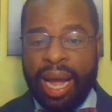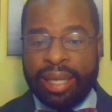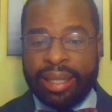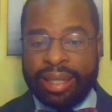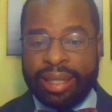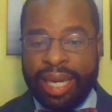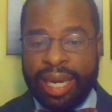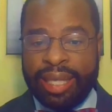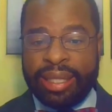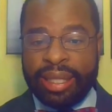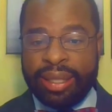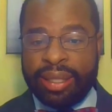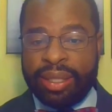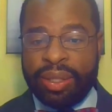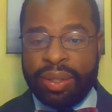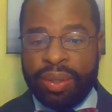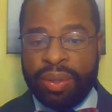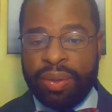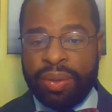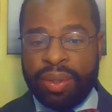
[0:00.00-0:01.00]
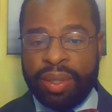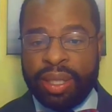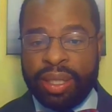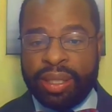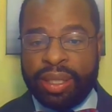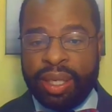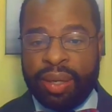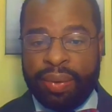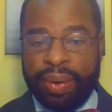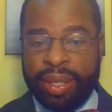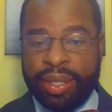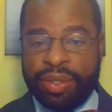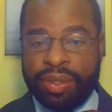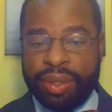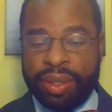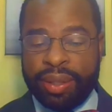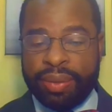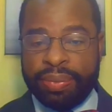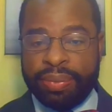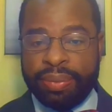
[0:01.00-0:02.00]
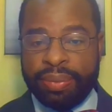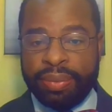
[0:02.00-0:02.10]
takes into consideration